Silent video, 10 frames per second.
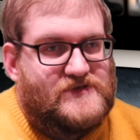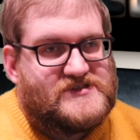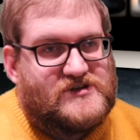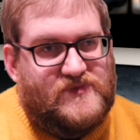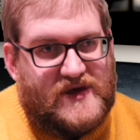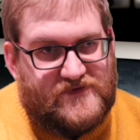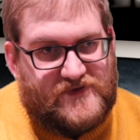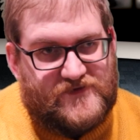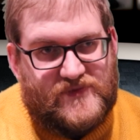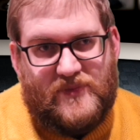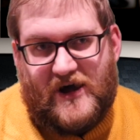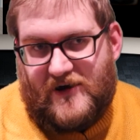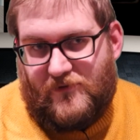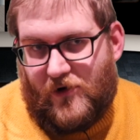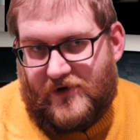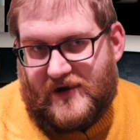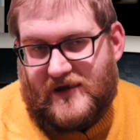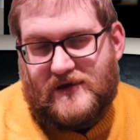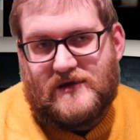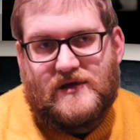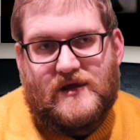you still benefit from a battery warranty,